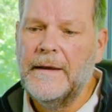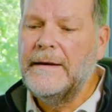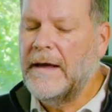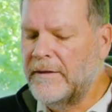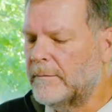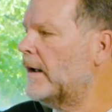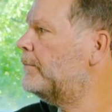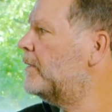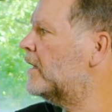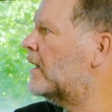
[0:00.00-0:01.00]
Now, there
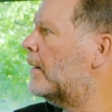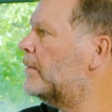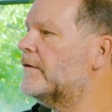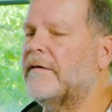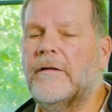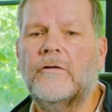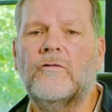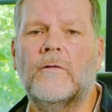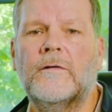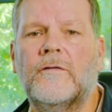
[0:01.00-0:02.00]
might be a couple of other
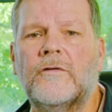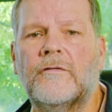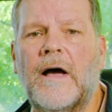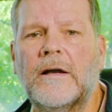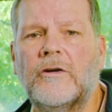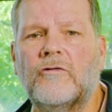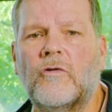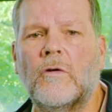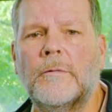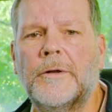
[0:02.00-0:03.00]
sources of
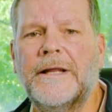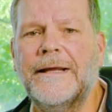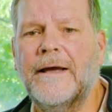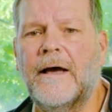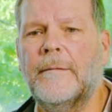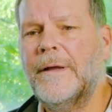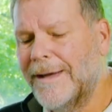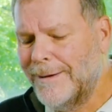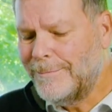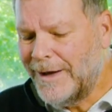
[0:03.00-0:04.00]
uncontrollable income,
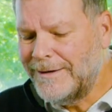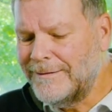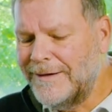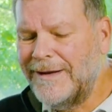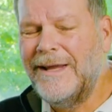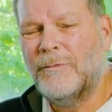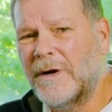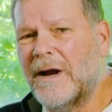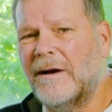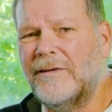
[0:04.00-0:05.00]
but in
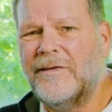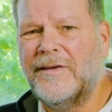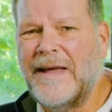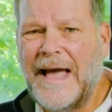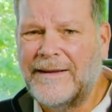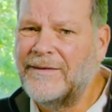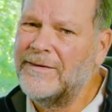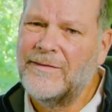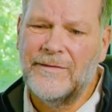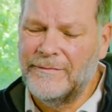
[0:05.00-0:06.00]
regards to
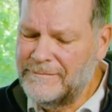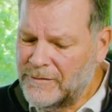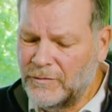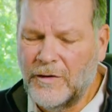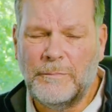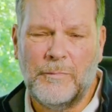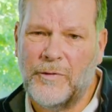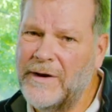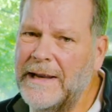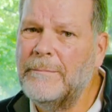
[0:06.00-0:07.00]
taxes, those are
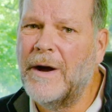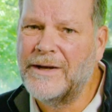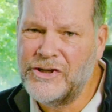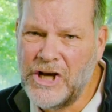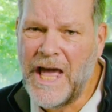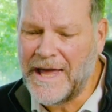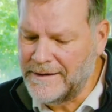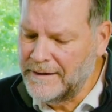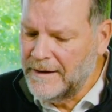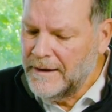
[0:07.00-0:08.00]
pretty much it.
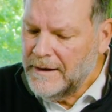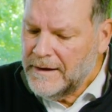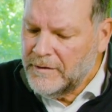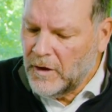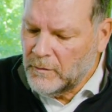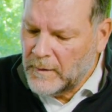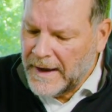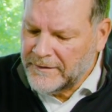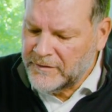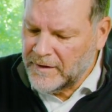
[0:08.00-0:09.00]
The
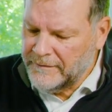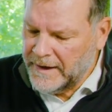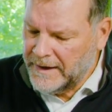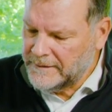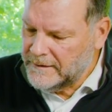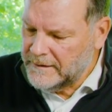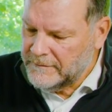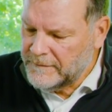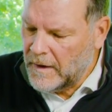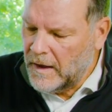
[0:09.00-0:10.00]
rest of it
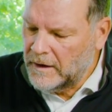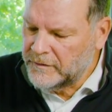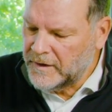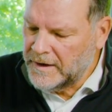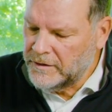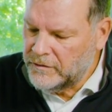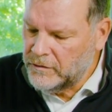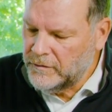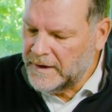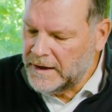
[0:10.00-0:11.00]
falls
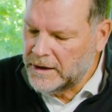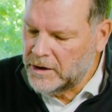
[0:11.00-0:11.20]
into the